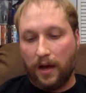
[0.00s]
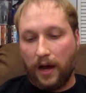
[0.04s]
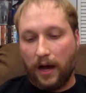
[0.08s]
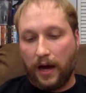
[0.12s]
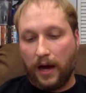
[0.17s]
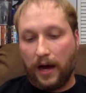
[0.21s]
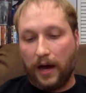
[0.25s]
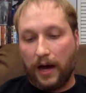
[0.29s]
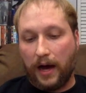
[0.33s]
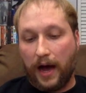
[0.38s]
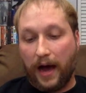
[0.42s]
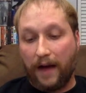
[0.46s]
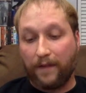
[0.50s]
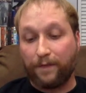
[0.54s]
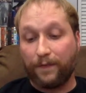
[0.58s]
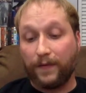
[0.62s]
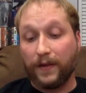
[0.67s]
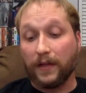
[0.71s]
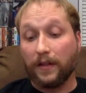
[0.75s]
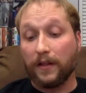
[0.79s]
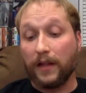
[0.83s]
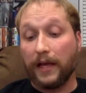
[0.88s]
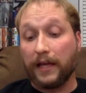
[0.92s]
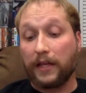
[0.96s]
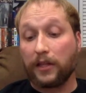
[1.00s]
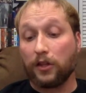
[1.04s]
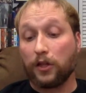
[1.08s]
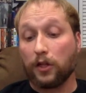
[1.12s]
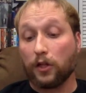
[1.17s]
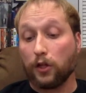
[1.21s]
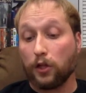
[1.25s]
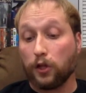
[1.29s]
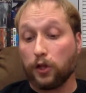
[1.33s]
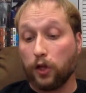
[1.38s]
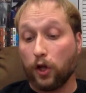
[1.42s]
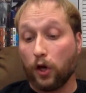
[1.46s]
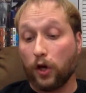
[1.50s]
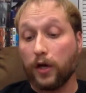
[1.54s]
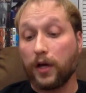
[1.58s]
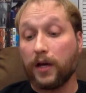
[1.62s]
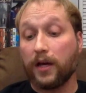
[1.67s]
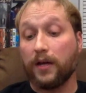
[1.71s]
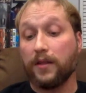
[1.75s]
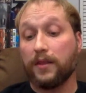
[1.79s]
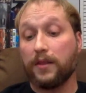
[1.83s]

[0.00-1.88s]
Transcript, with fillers: I feel like the look,